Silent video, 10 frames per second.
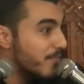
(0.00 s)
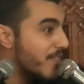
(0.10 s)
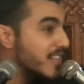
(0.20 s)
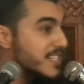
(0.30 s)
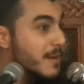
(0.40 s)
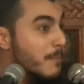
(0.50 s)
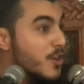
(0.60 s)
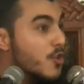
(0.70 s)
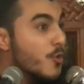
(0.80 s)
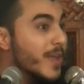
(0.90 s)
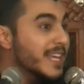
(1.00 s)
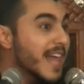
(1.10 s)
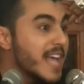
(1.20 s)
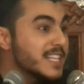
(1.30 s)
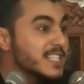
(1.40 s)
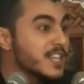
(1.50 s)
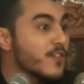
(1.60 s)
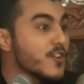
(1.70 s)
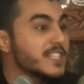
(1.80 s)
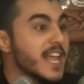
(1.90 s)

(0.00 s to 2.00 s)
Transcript: That's somebody who realizes the verse,